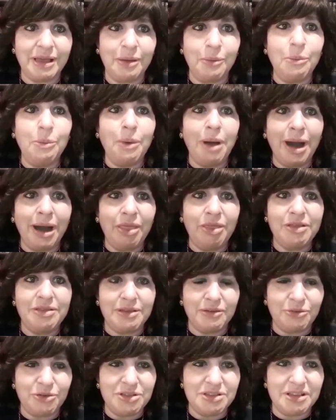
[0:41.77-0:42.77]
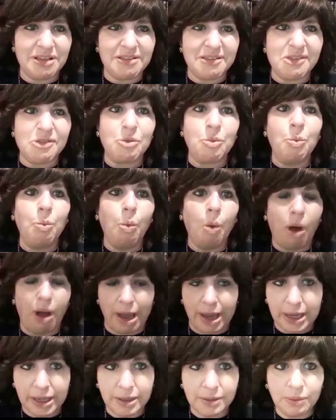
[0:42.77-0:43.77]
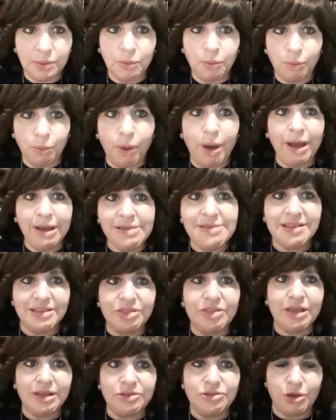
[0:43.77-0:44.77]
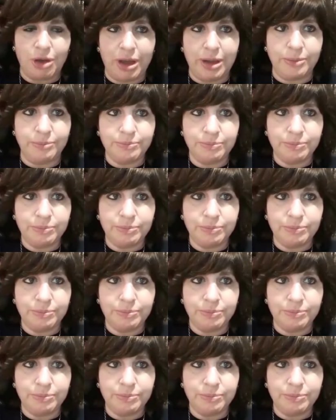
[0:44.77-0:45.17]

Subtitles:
and one of the differences is why. Why did they die?